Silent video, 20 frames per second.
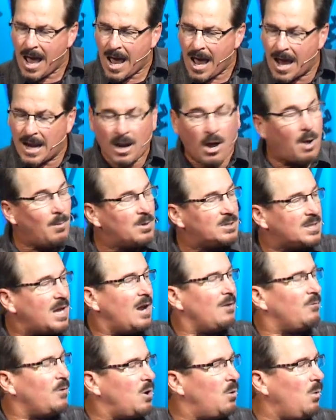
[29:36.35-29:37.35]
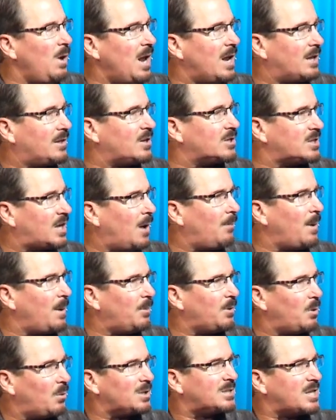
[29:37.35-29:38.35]
And almost every week, there's a couple
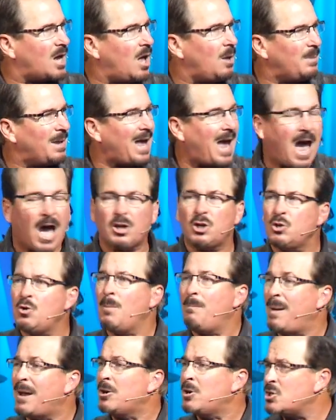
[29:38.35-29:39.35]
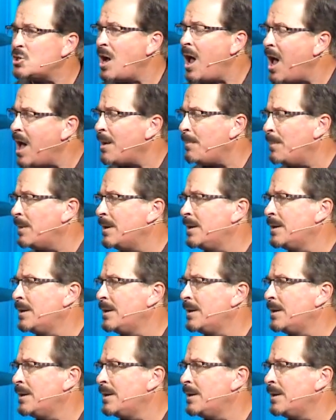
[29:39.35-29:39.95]
people that will tell me how to do a better job.